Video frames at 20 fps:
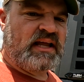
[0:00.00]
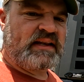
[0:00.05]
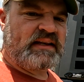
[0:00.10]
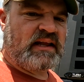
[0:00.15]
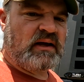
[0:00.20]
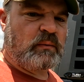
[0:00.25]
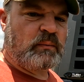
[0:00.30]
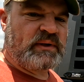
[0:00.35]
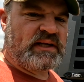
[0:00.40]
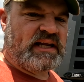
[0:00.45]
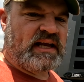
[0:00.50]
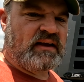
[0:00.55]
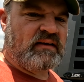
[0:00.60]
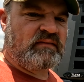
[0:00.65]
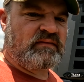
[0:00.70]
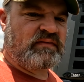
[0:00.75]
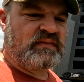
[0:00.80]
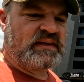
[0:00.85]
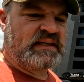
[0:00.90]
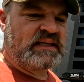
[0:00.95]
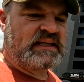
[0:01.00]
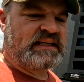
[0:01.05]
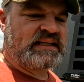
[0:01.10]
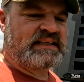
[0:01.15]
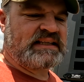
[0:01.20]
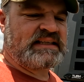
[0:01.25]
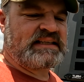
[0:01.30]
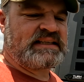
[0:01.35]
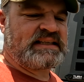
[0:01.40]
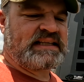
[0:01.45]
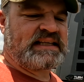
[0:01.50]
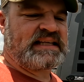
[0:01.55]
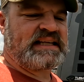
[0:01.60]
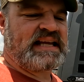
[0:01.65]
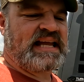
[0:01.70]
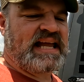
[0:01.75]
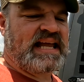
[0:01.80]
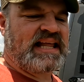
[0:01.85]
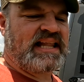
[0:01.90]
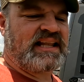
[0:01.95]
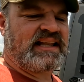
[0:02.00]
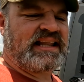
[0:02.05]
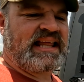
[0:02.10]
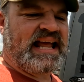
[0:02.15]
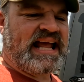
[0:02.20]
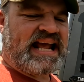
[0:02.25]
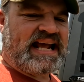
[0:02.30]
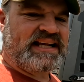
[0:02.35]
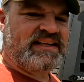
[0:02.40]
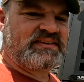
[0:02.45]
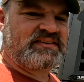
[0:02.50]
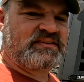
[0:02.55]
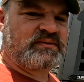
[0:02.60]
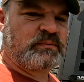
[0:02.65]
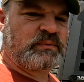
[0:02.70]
Now we have the DLX,